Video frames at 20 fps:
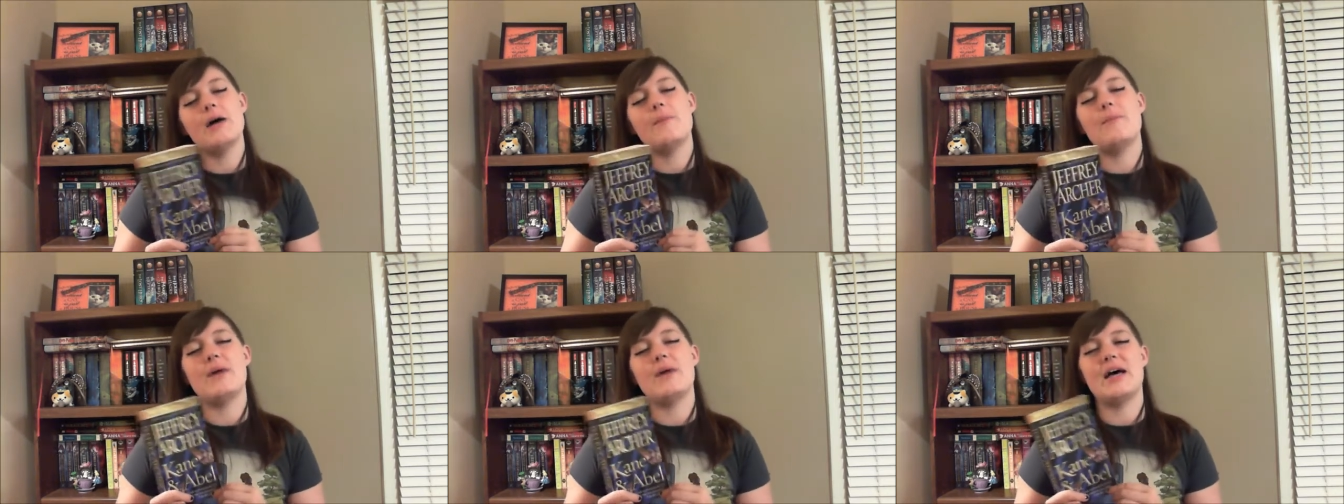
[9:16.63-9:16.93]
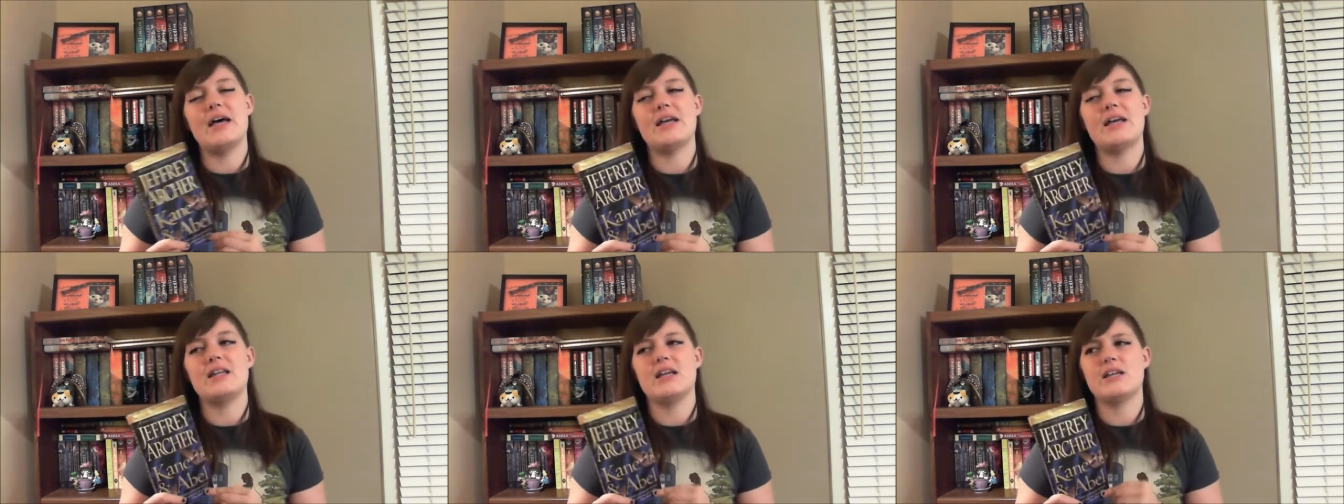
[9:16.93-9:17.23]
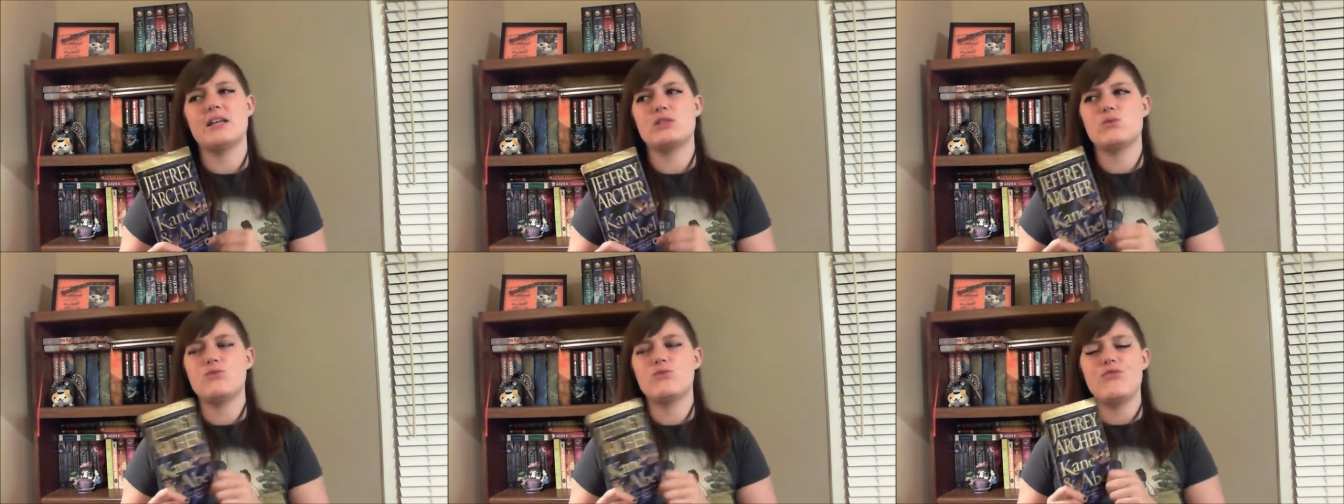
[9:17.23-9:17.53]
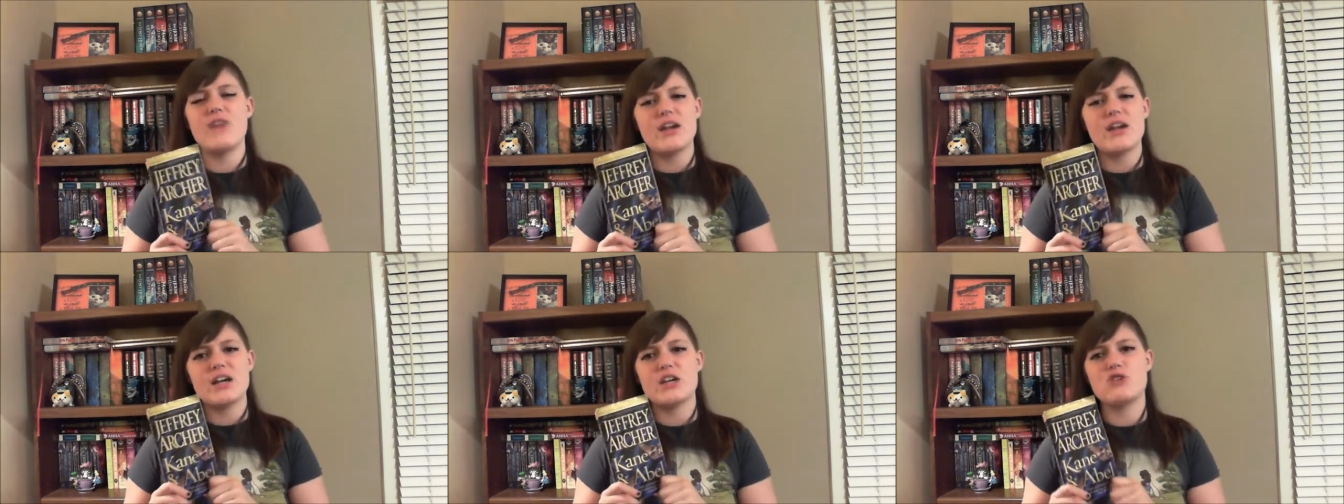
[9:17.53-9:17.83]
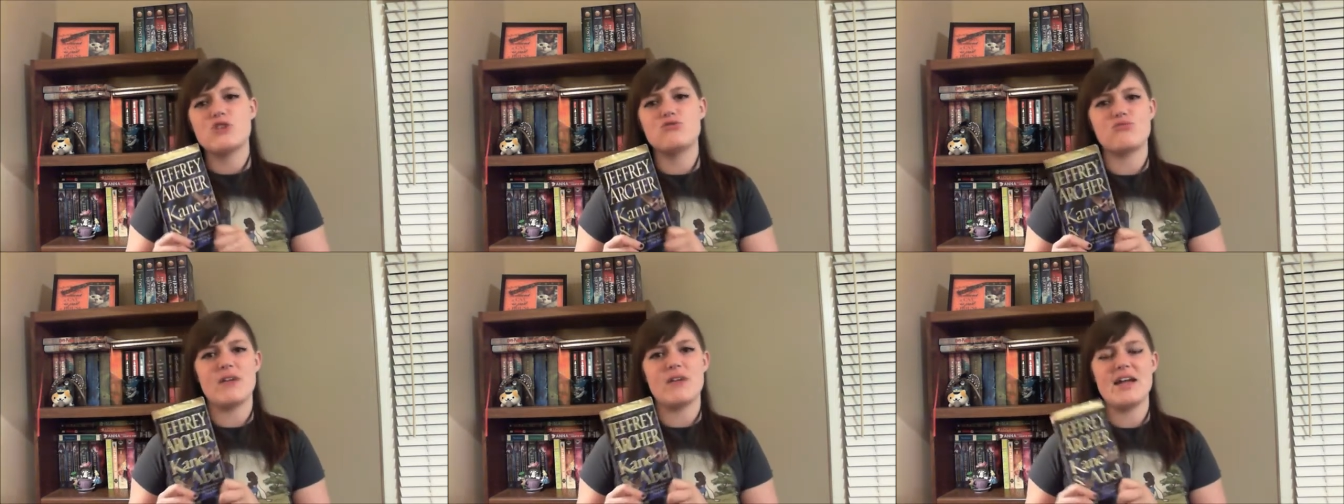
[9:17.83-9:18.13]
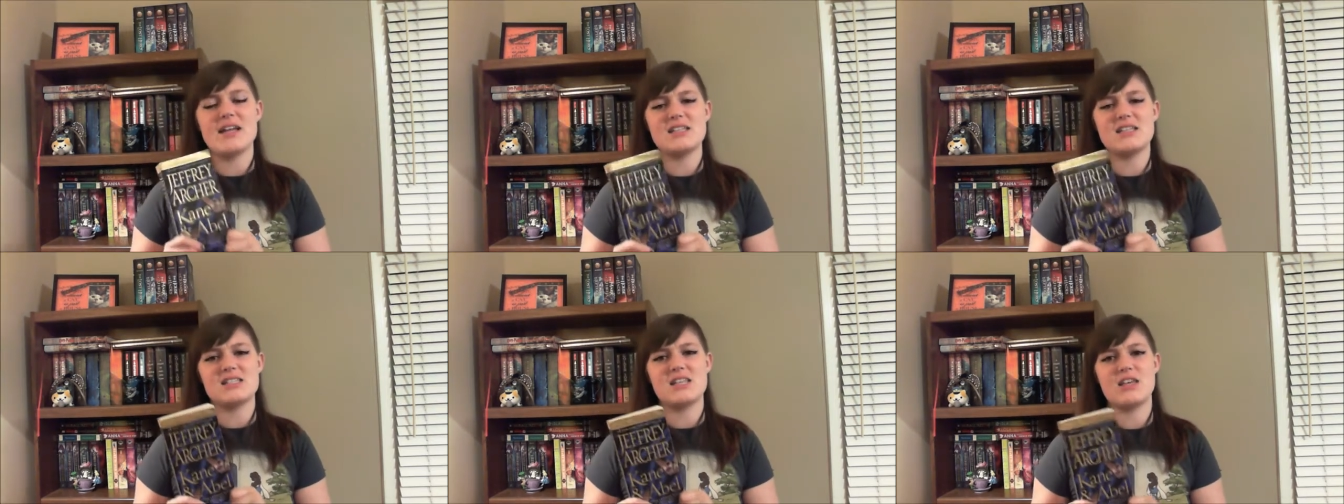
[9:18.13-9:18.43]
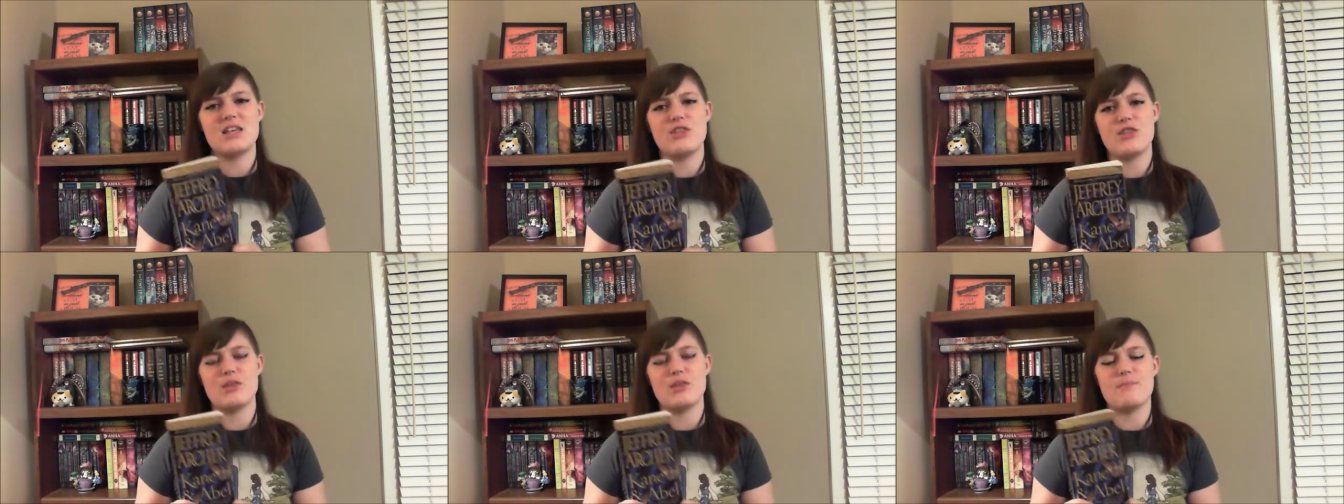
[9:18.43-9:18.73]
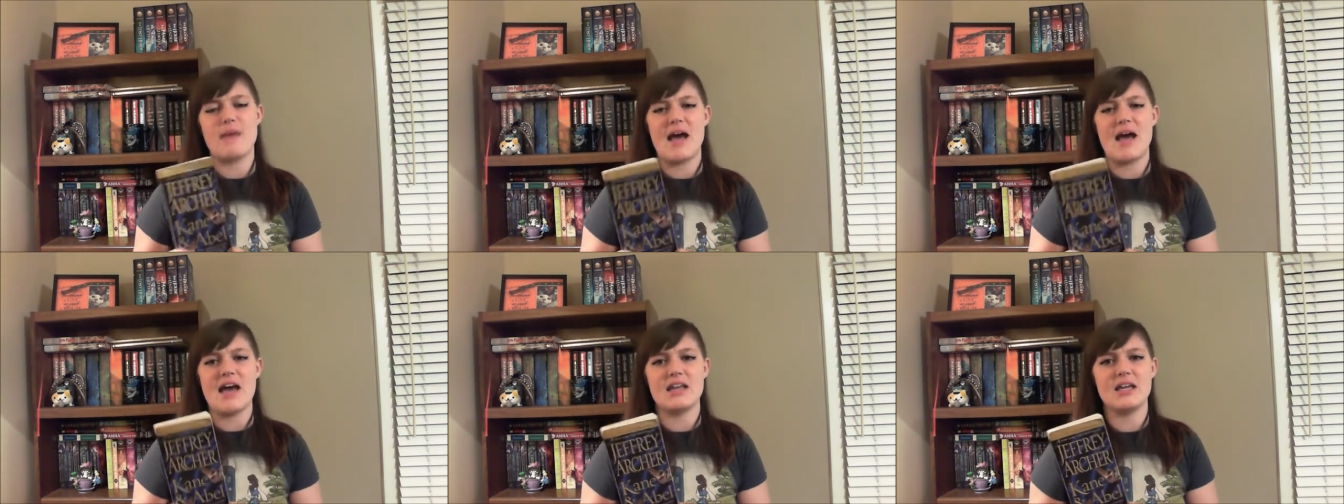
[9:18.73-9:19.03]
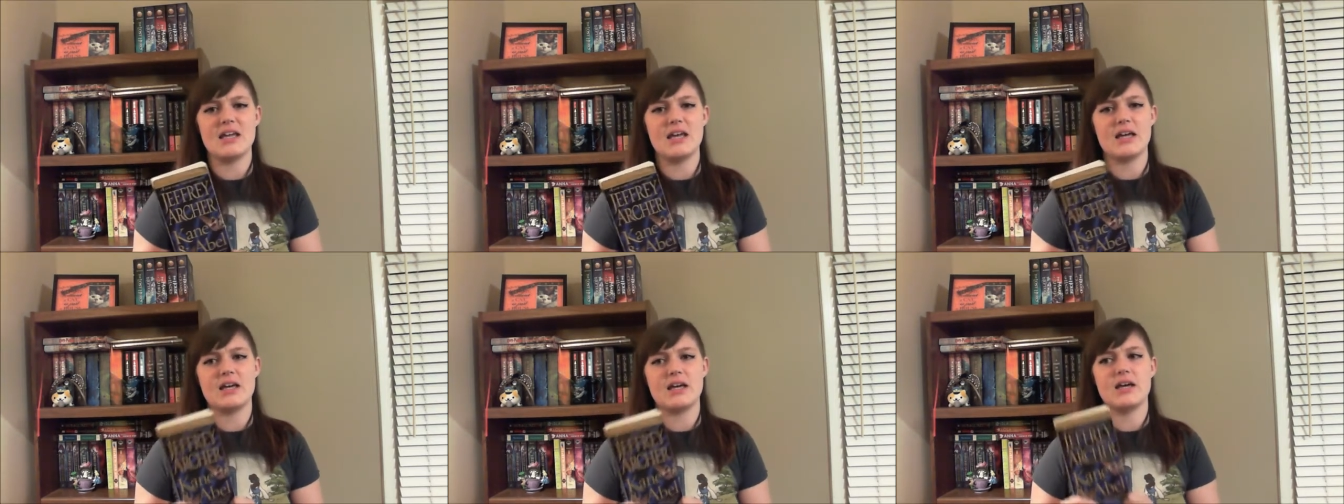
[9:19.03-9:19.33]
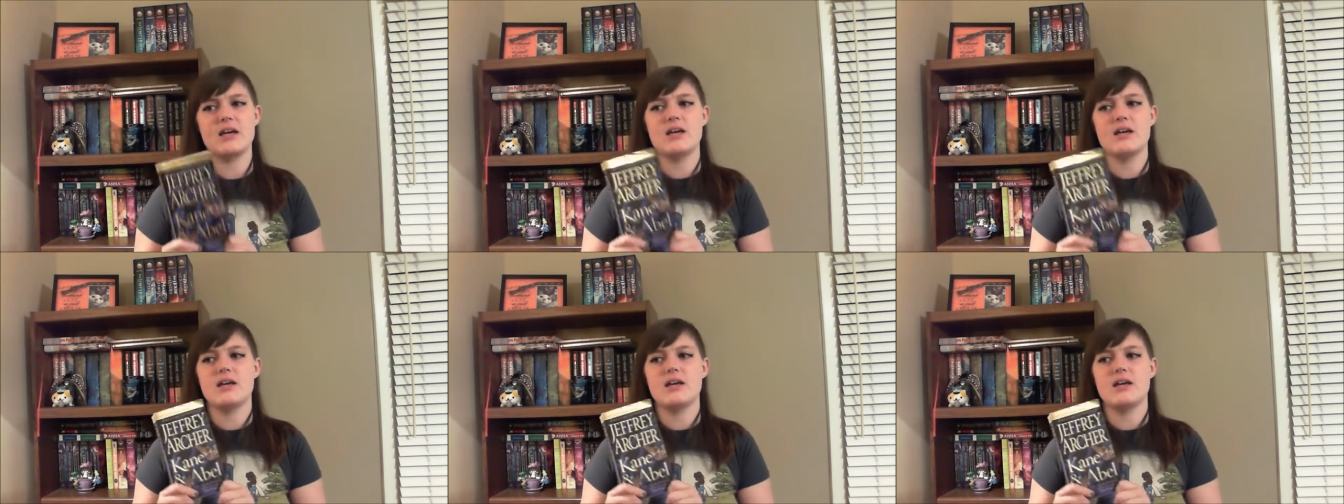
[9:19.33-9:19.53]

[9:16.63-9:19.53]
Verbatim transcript: but it's very great thematic